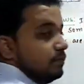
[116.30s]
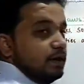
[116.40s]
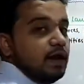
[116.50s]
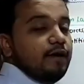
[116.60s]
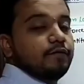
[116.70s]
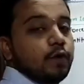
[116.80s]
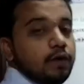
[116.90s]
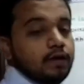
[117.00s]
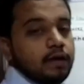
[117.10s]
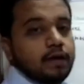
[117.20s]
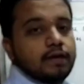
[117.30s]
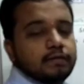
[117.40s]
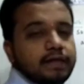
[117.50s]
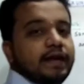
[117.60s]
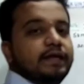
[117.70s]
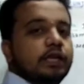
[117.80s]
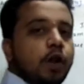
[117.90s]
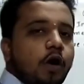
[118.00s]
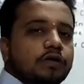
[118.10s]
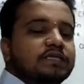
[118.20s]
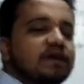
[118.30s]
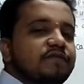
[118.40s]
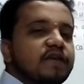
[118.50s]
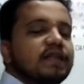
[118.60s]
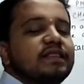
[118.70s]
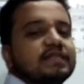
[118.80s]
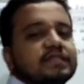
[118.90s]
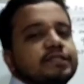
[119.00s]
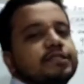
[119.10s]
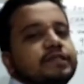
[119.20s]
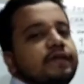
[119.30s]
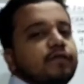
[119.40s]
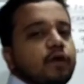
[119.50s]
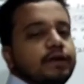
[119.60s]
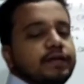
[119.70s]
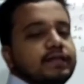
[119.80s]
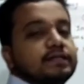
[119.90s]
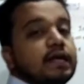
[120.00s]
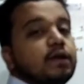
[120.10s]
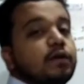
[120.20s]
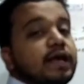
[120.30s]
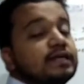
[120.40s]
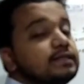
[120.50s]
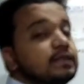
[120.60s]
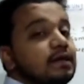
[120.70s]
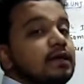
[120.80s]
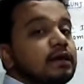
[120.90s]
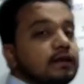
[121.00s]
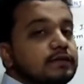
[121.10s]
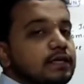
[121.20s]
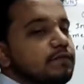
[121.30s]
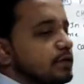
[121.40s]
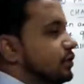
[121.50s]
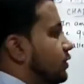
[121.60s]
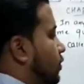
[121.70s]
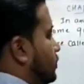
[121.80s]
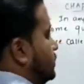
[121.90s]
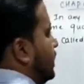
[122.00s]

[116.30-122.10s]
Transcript: I have told, that the laws governing these conserved quantities are known as conservation laws,